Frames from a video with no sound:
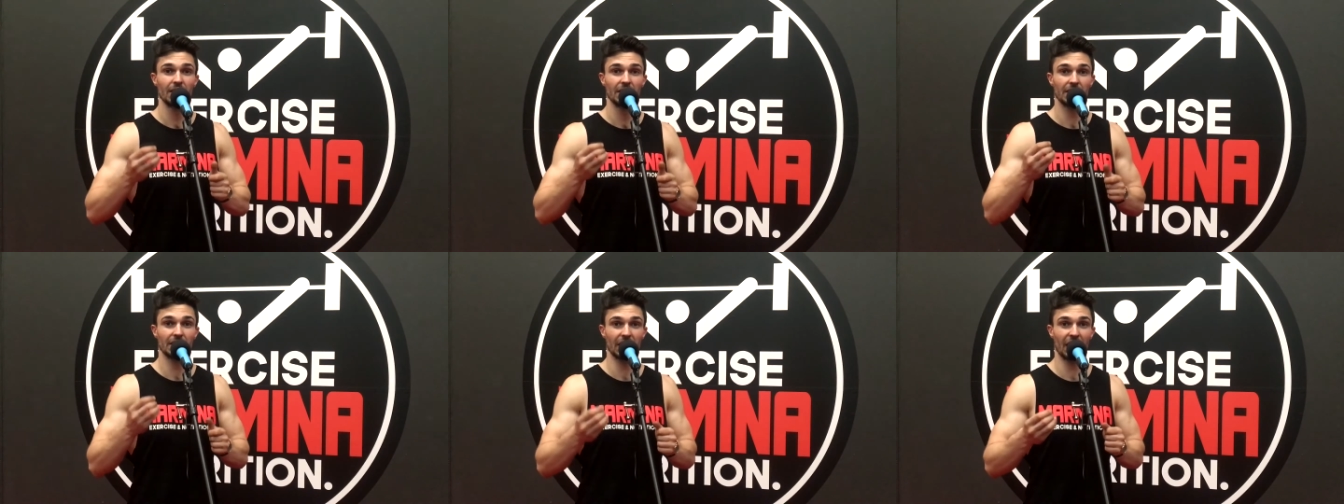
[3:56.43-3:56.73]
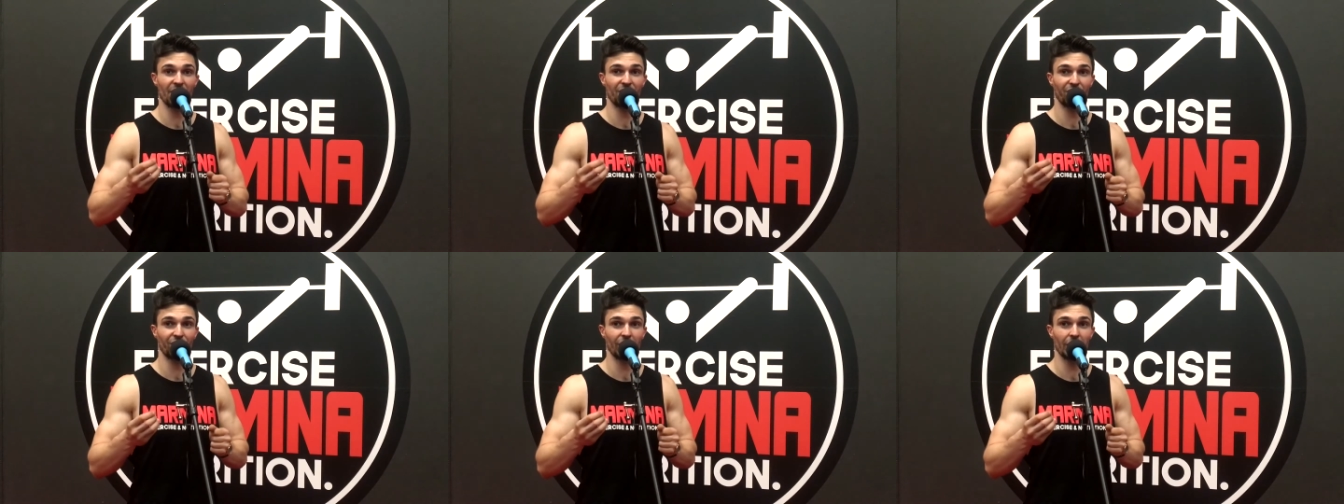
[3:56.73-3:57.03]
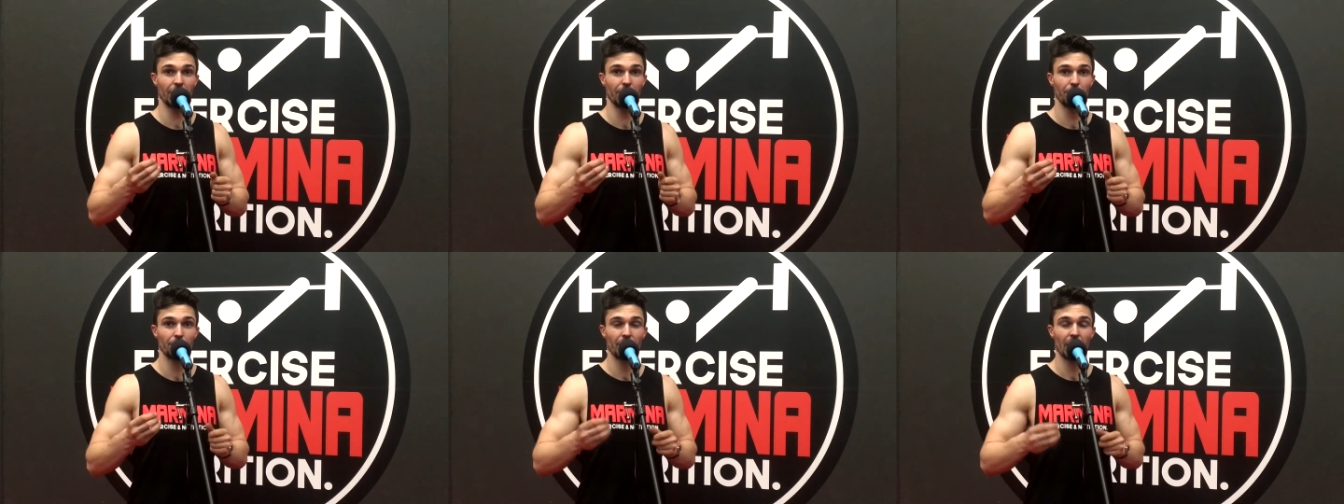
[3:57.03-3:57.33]

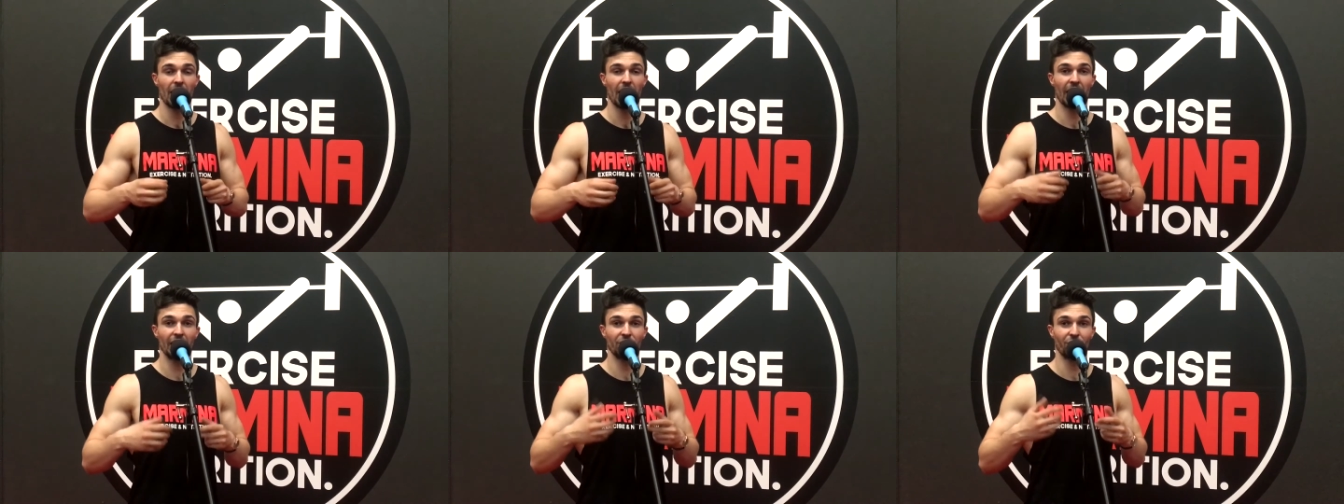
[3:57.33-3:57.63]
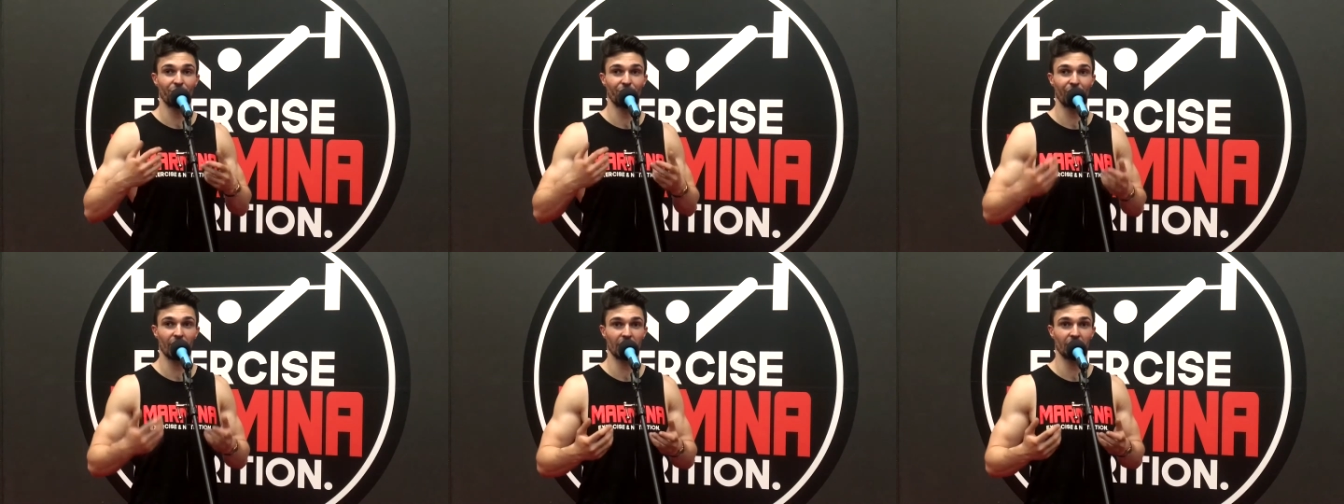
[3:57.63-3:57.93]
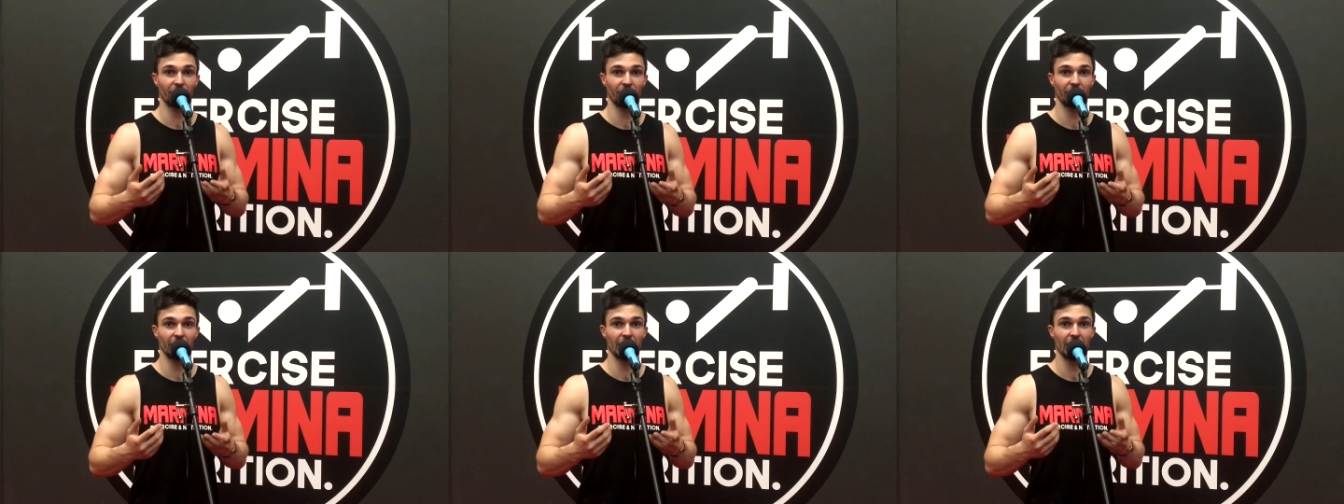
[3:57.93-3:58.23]
safely and
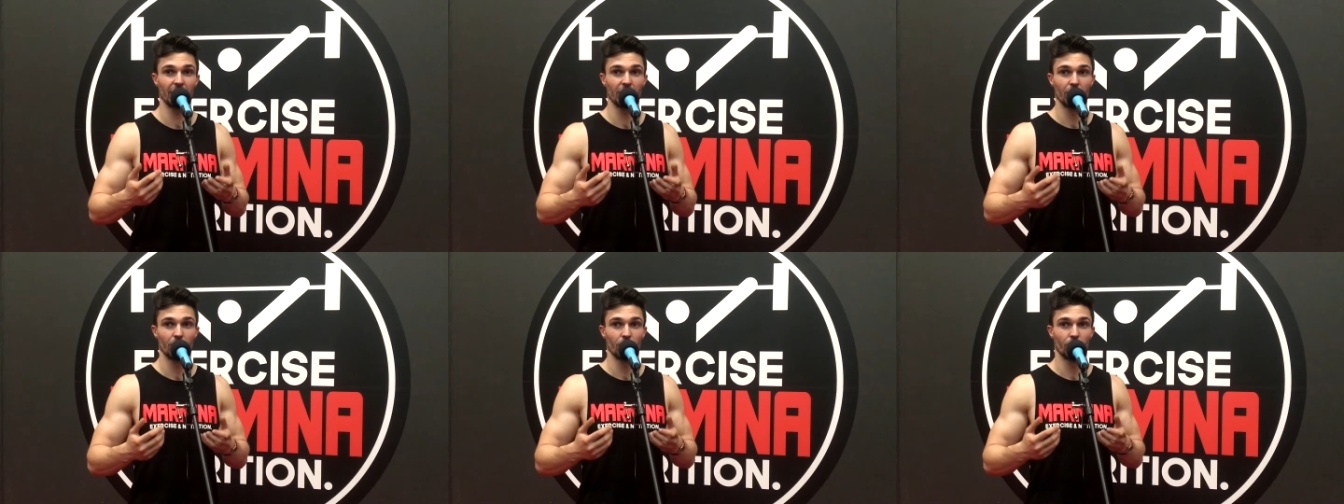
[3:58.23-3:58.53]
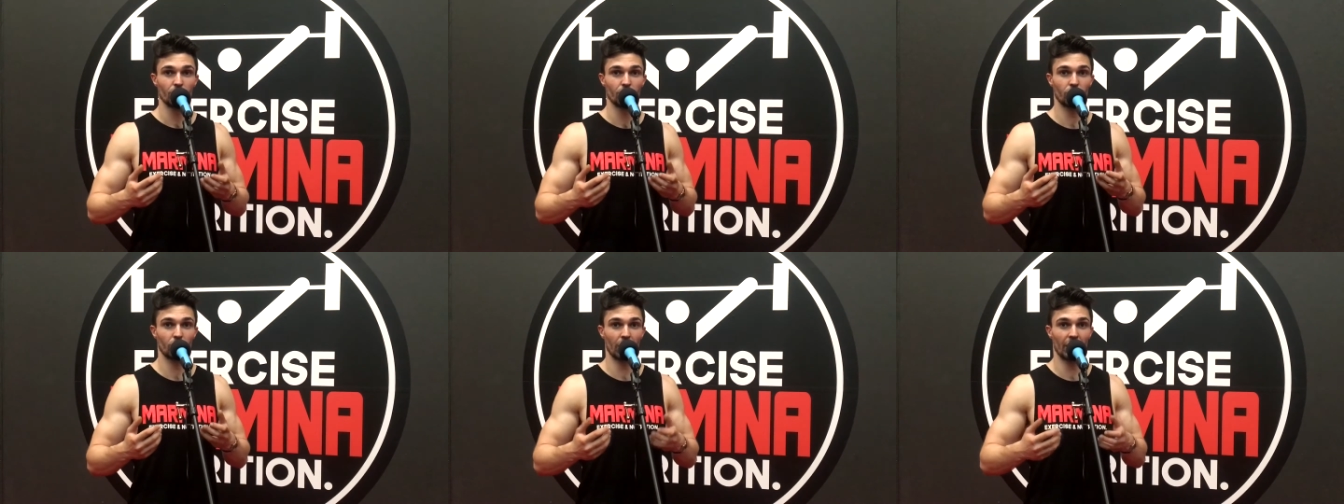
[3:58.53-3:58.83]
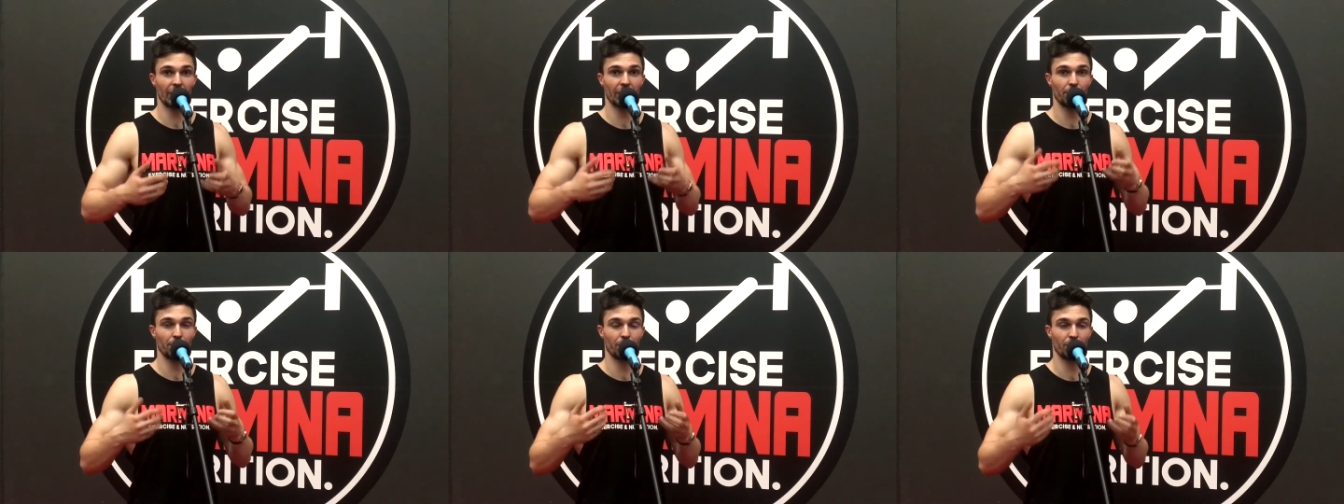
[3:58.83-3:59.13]
effectively so
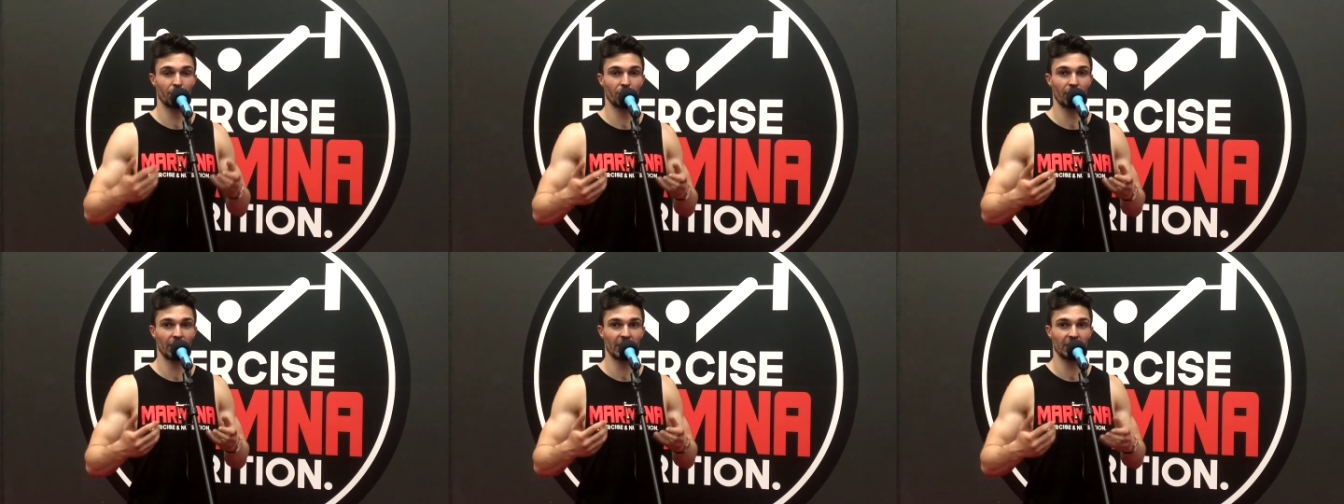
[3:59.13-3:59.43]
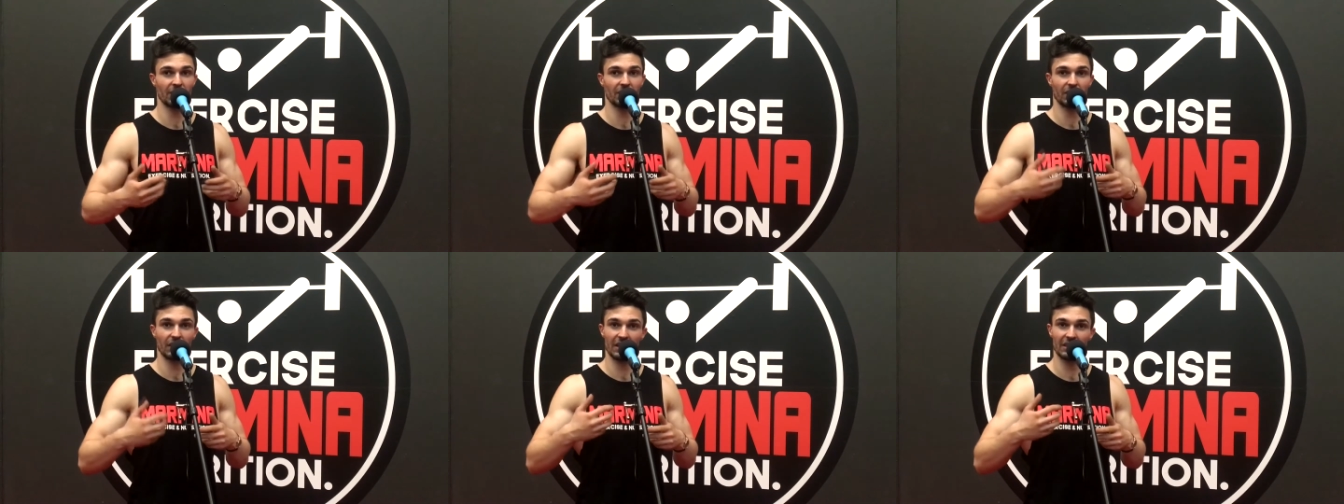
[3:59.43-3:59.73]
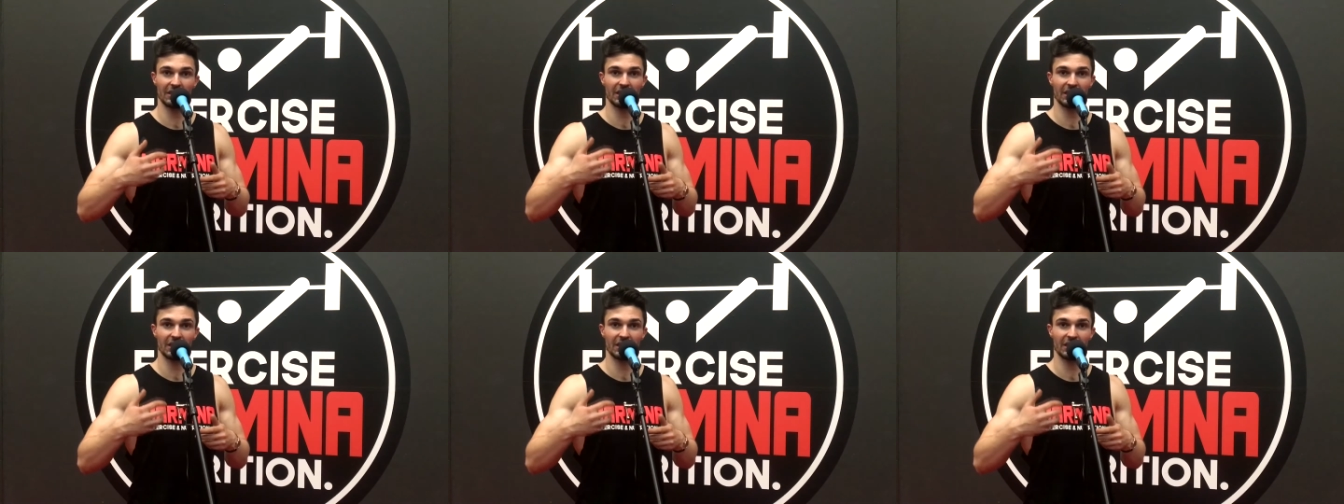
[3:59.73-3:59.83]
they can progress and